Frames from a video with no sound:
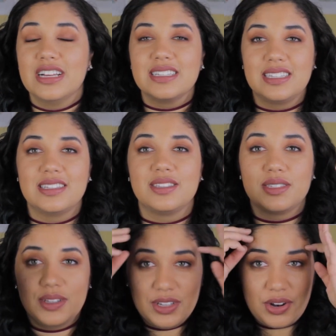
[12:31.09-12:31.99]

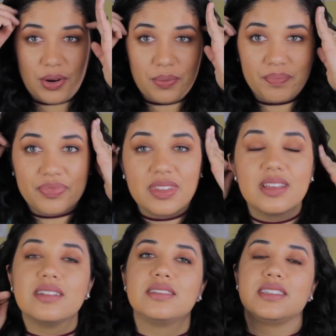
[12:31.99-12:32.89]
since, you know,
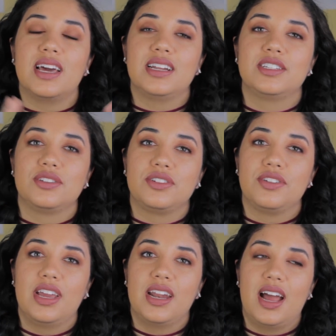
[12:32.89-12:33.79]
deciding to learn Korean,